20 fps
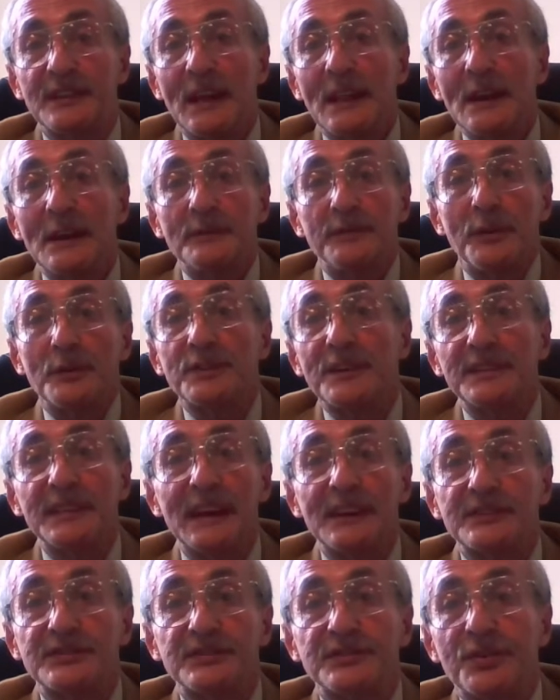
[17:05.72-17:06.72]
for the
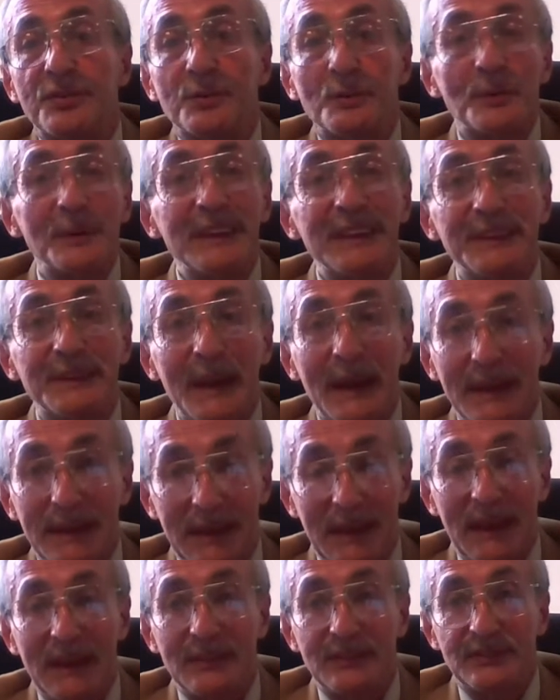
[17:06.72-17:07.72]
next 3
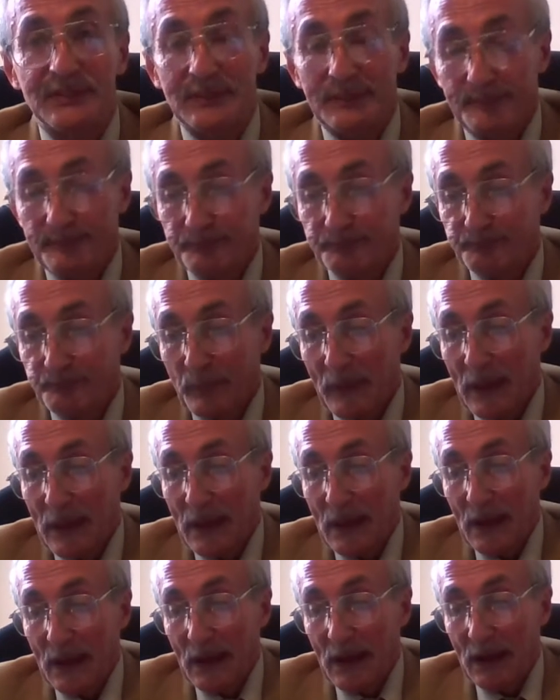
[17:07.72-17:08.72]
decades.
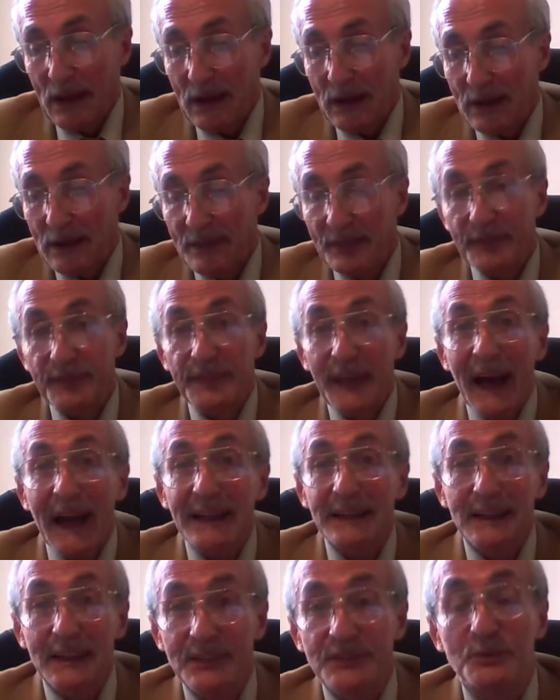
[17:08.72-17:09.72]

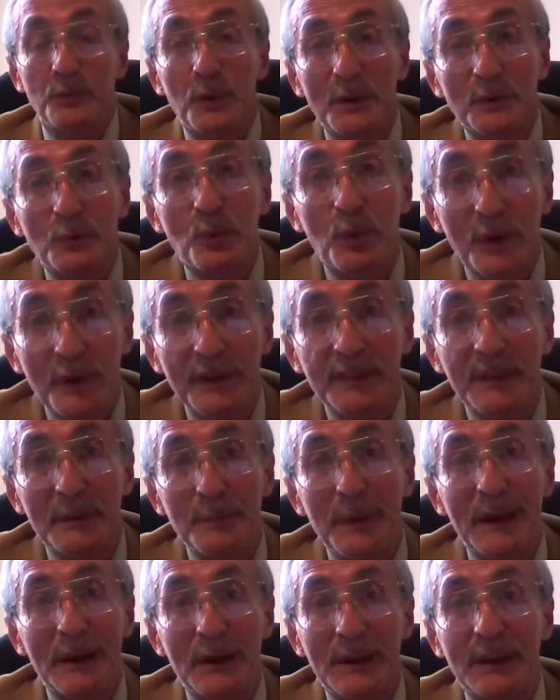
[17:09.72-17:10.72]
That is what worried
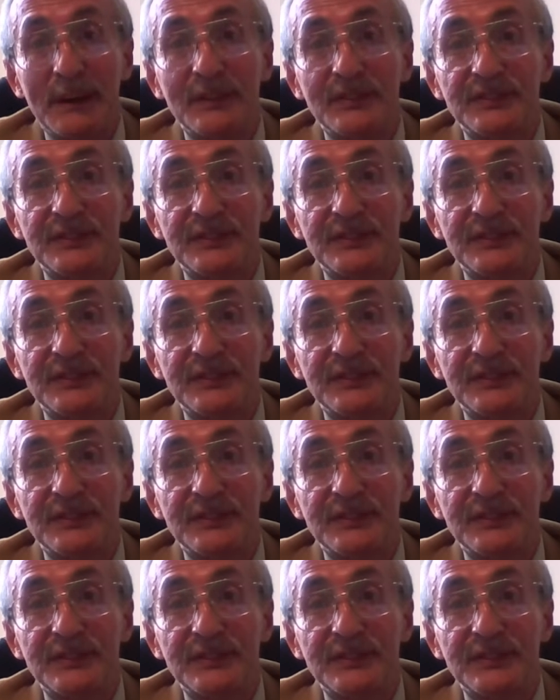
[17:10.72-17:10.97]
Americans,